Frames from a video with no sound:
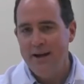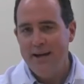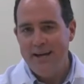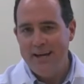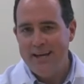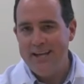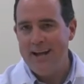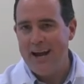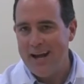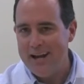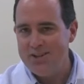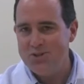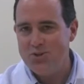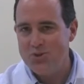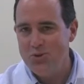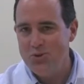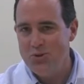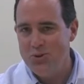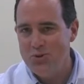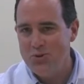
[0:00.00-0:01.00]
in high
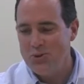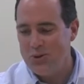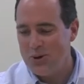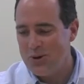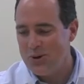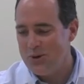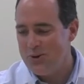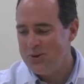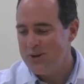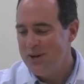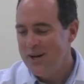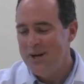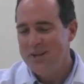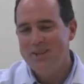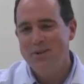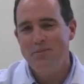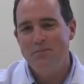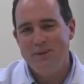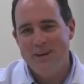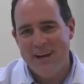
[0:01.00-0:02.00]
school you learned
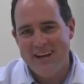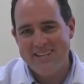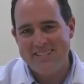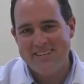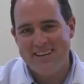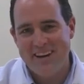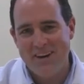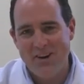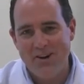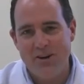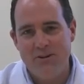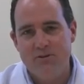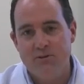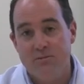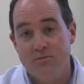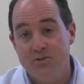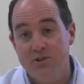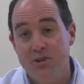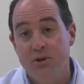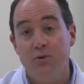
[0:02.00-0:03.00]
the pH scale goes
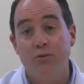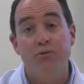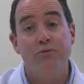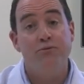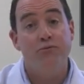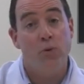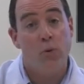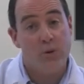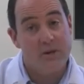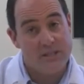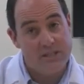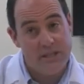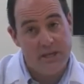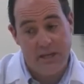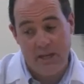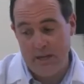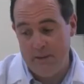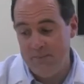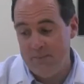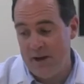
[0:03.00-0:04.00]
from 0 to
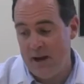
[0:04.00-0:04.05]
14.